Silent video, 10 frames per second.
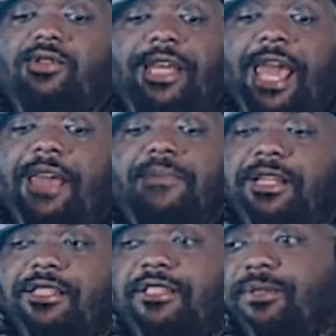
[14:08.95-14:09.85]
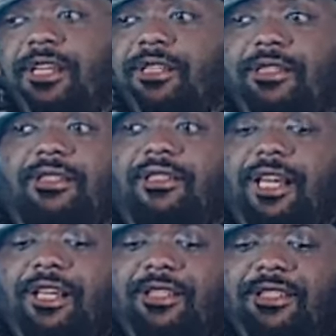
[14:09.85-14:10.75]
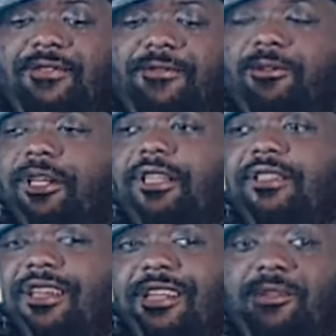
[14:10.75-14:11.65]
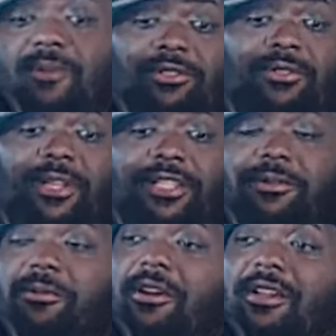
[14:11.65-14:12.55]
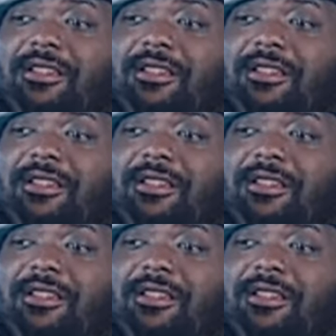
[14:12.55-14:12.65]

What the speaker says: can't mix this with nothing. Like, because for what? You might as well mix it with water.